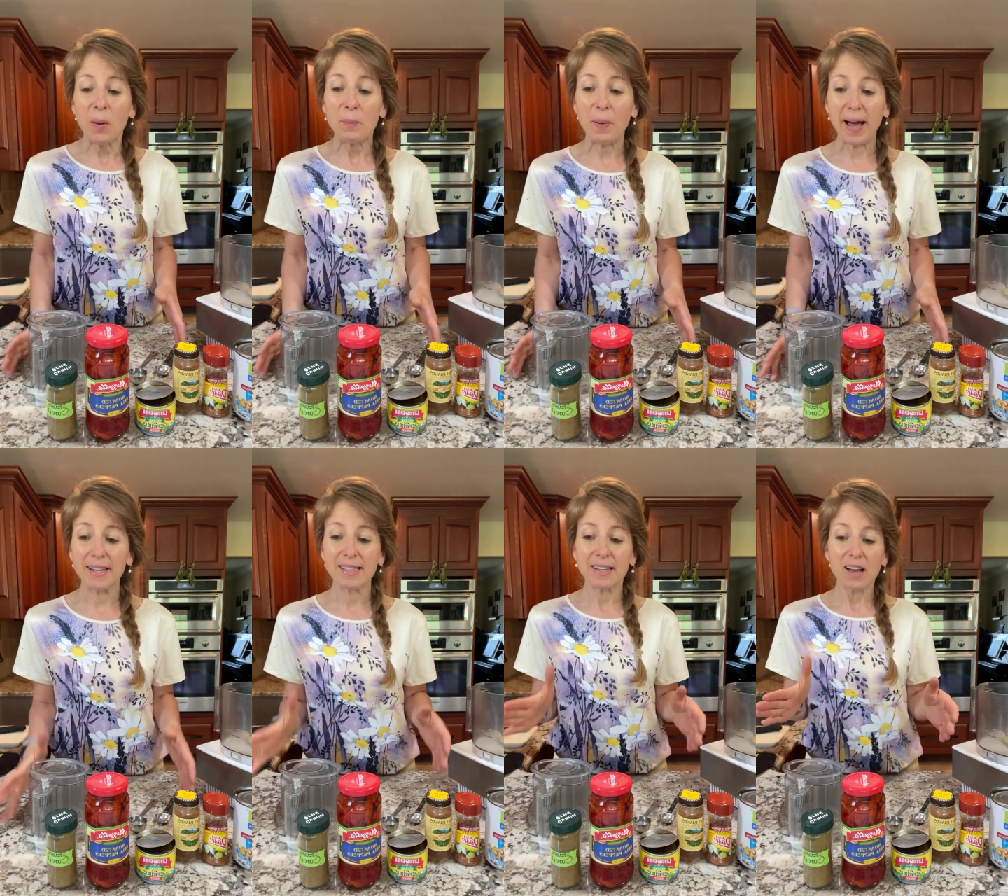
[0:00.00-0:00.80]

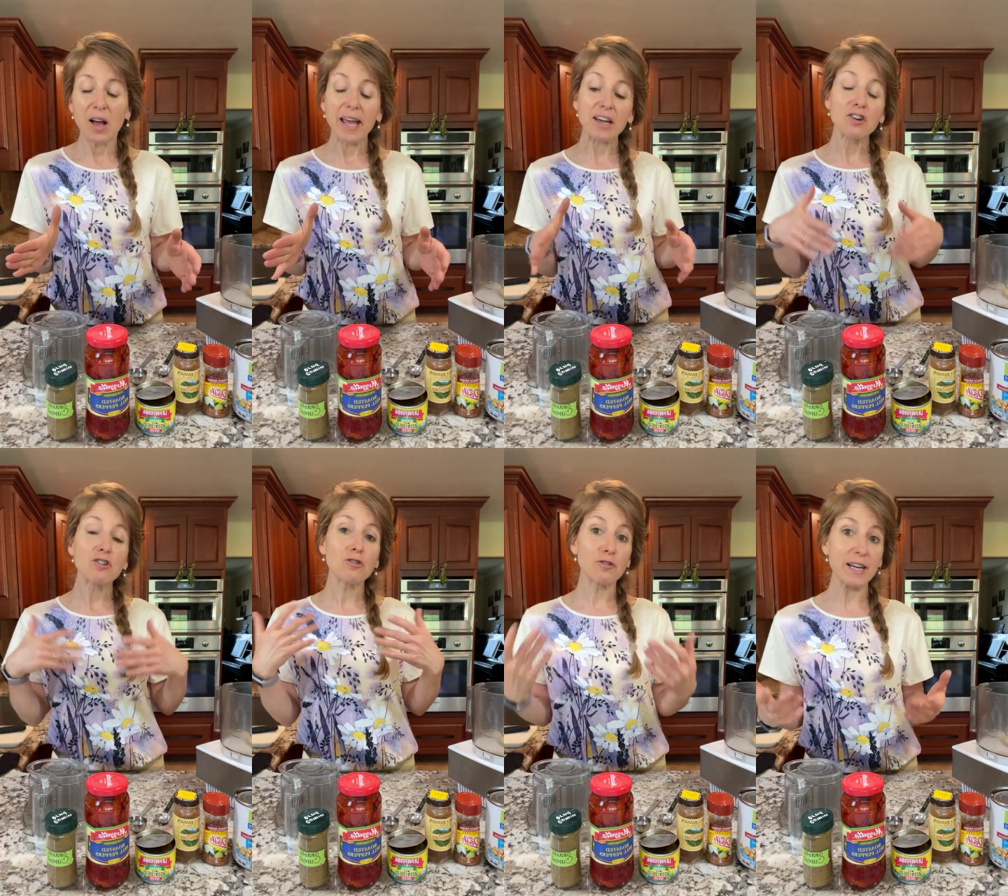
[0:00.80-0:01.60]
But
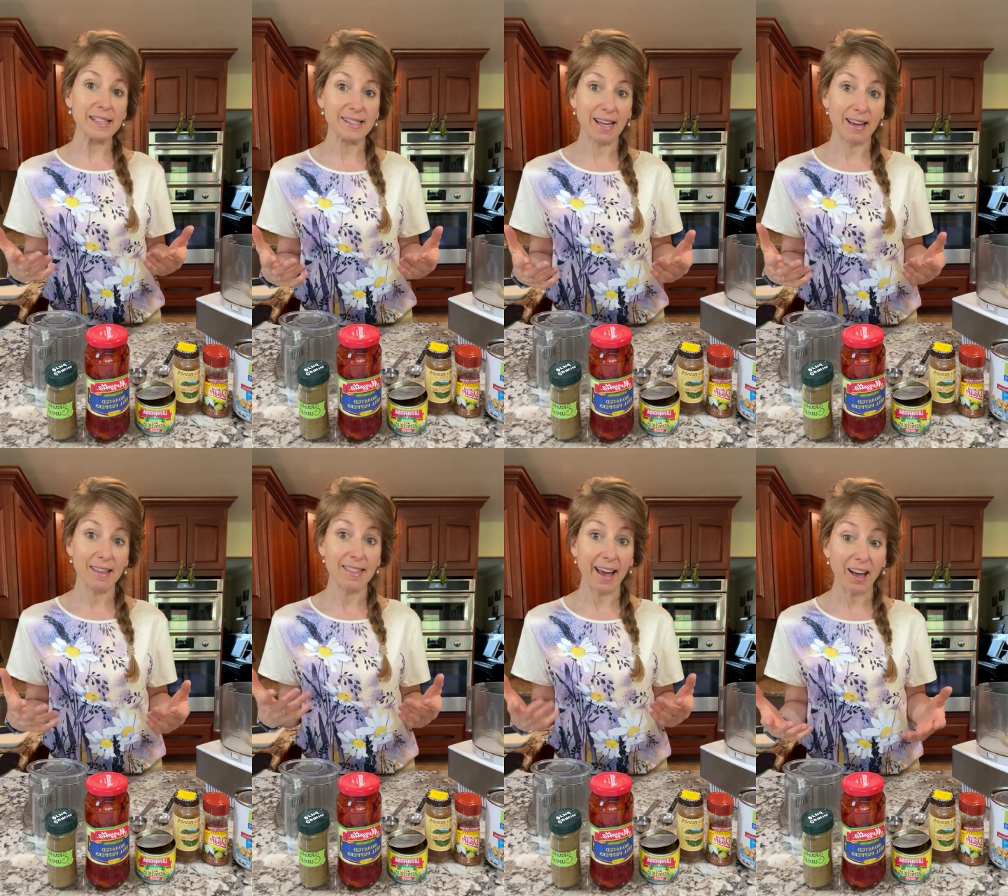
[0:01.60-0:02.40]
increasing
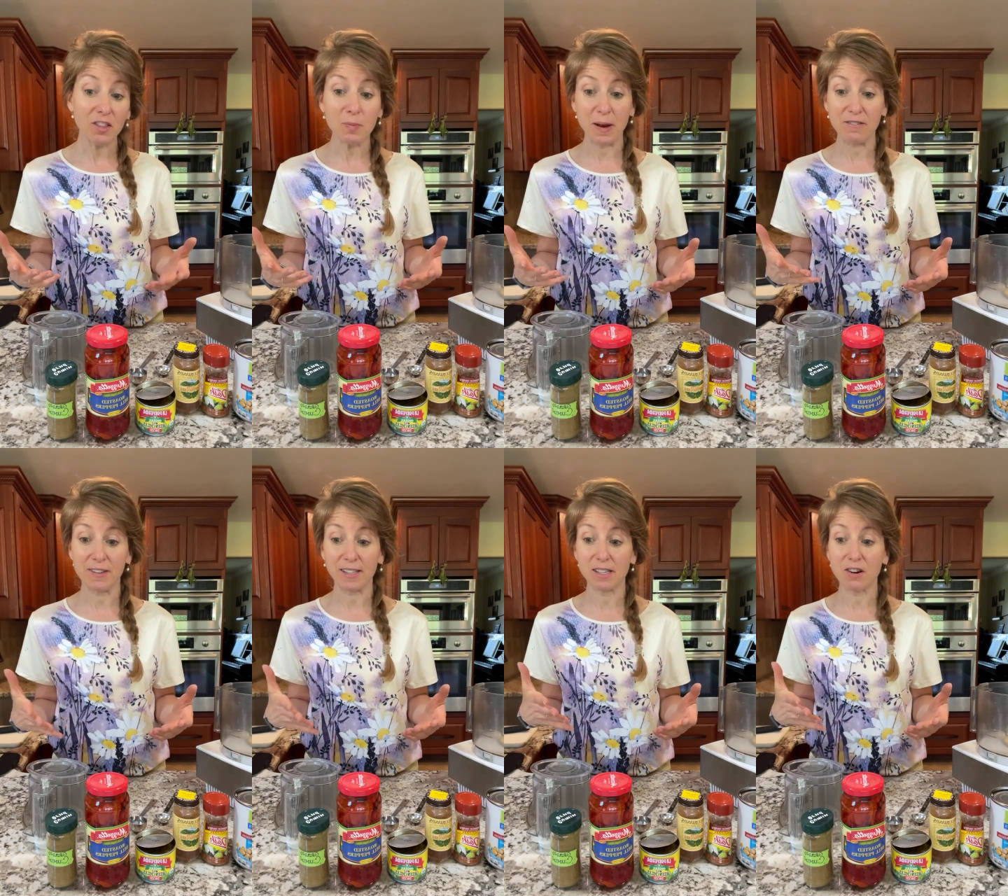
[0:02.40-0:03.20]
the health
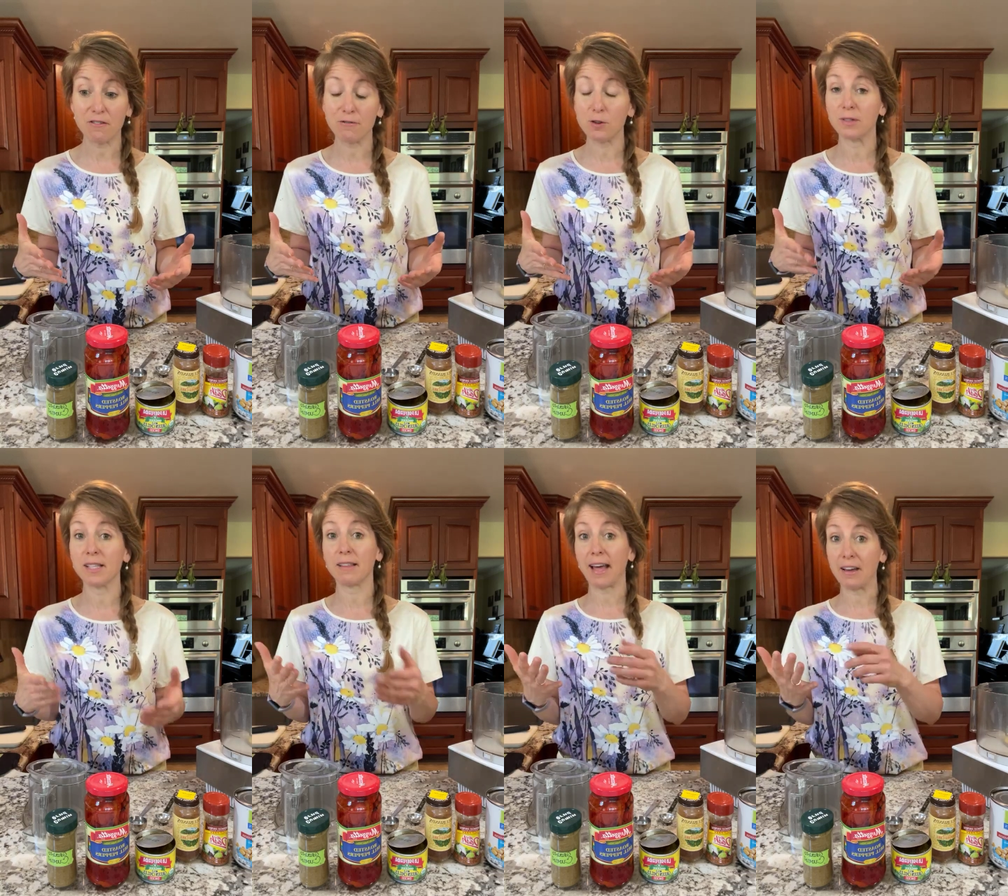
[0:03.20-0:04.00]
benefits in our foods
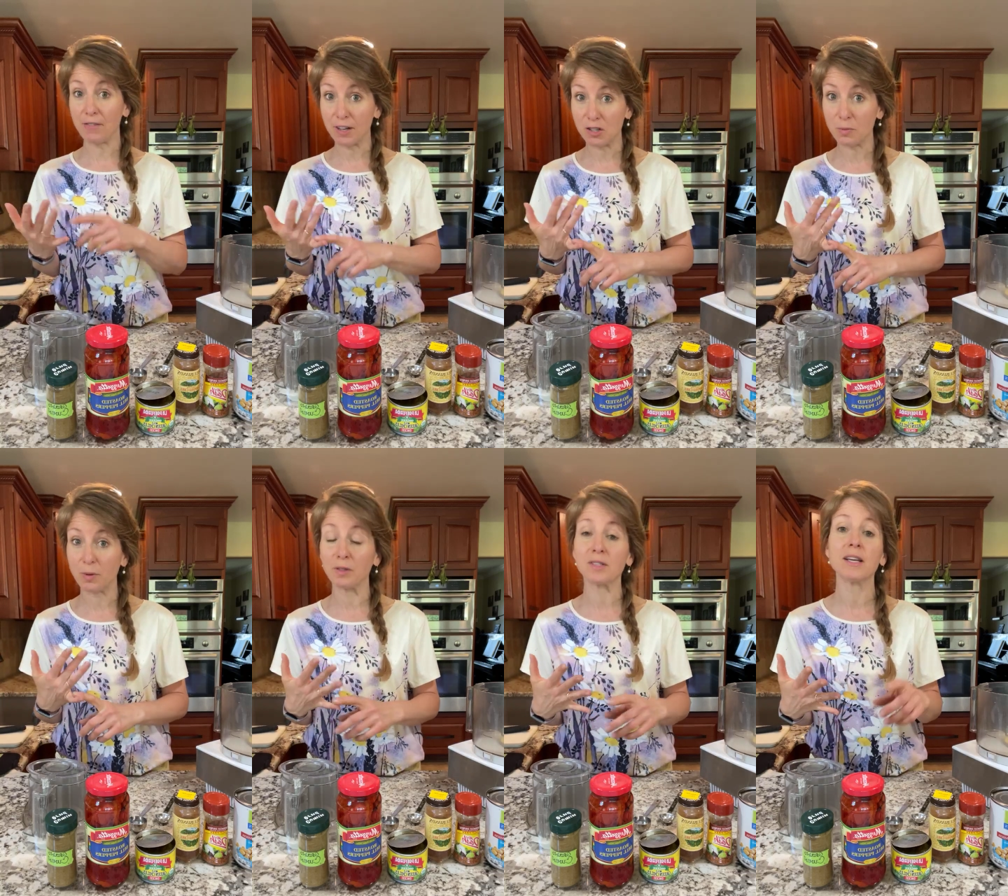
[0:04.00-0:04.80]
like
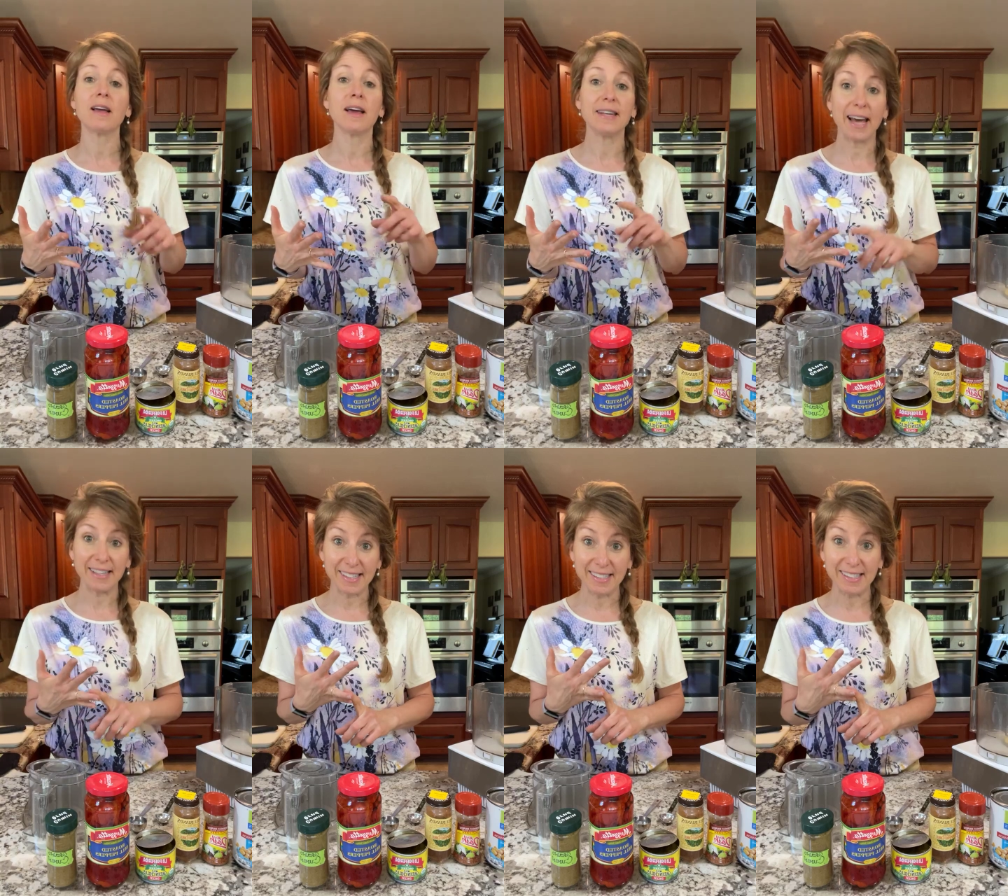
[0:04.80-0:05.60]
vegetables,
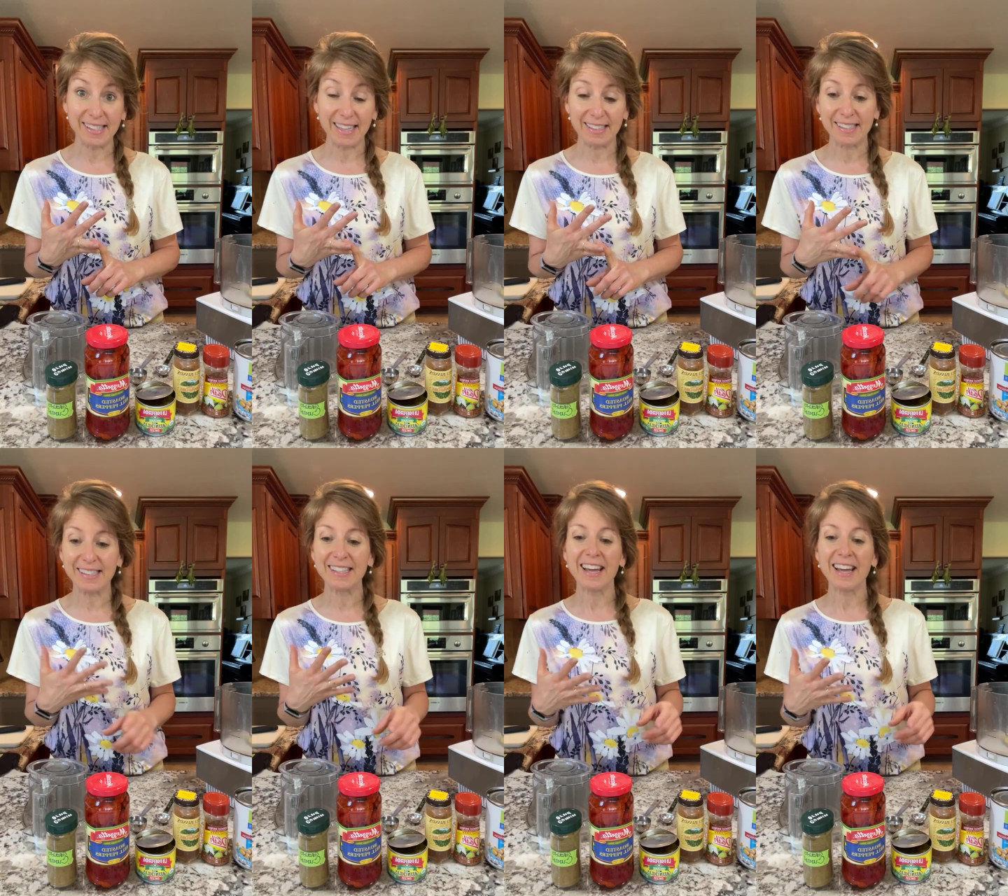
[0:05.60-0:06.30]
nuts and seeds,